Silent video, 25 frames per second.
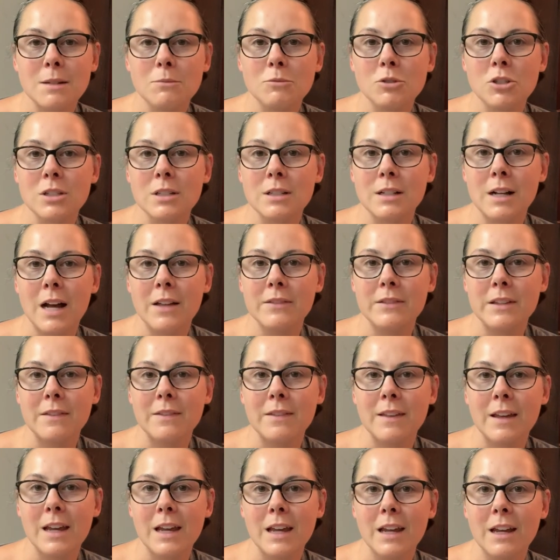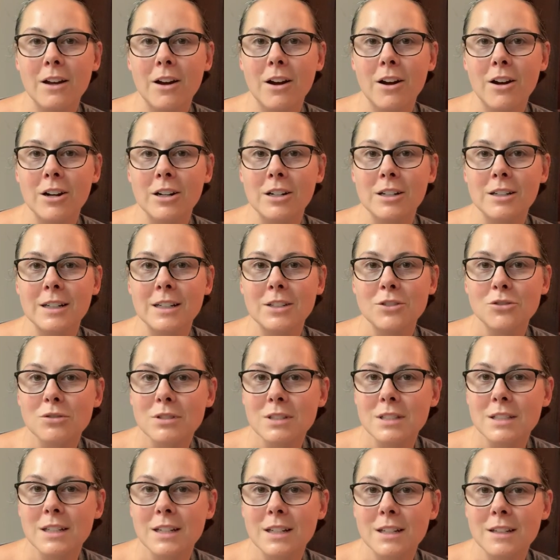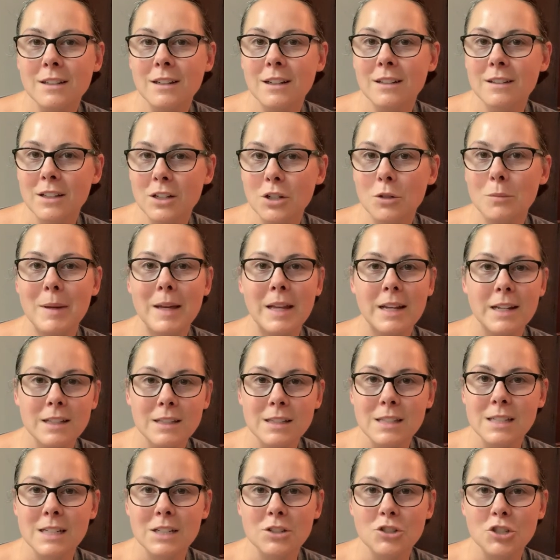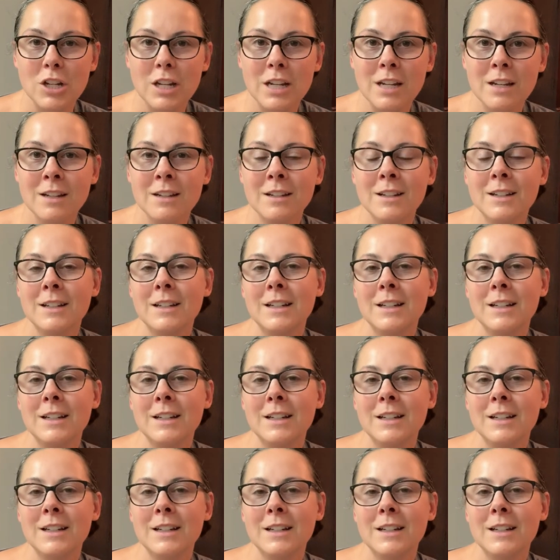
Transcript: I'm just glad that they are interested a little bit in stitching.